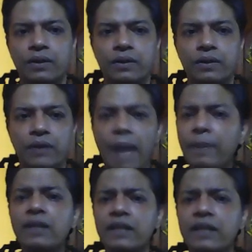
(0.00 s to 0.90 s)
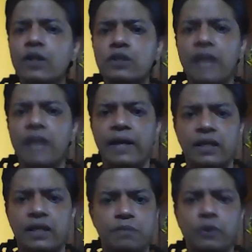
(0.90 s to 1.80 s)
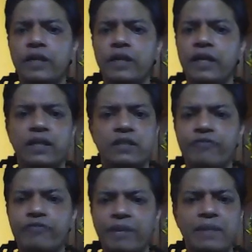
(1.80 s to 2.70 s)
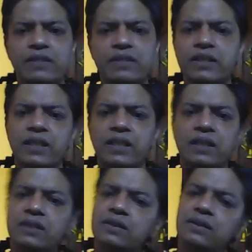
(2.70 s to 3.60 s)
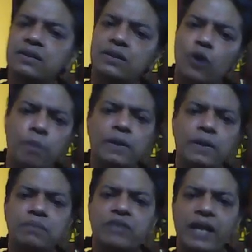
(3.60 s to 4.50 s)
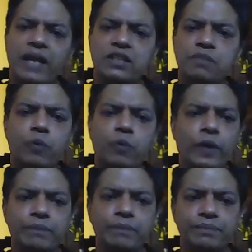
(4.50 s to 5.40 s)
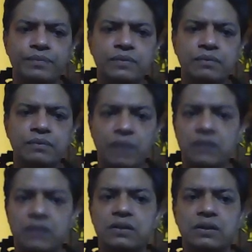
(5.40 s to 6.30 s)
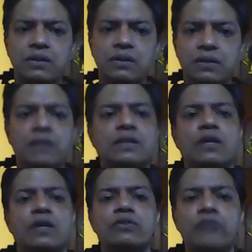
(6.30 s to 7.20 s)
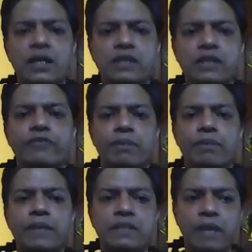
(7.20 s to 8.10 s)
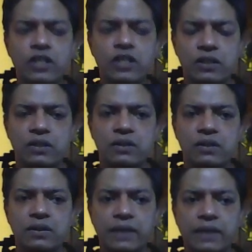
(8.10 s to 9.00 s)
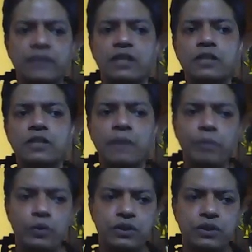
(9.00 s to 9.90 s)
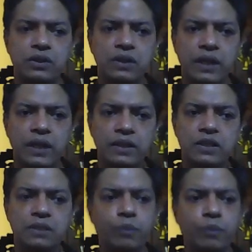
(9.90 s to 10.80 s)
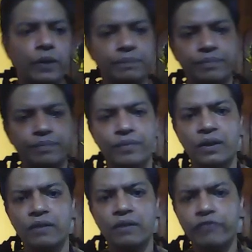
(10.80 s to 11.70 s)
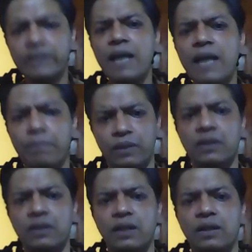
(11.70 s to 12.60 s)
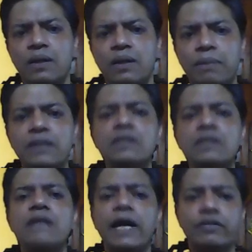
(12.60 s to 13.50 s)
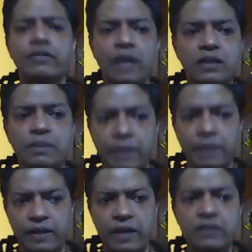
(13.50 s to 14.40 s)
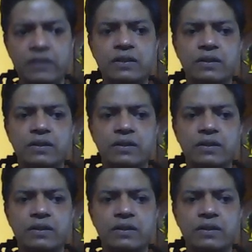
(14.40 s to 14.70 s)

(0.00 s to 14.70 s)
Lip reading: Apparently, it looks like a spontaneous, fragmentary, opium-drenched poem, but there is a contrastive complex images that are juxtaposed in this poem. For example, the pleasant side of the earthly paradise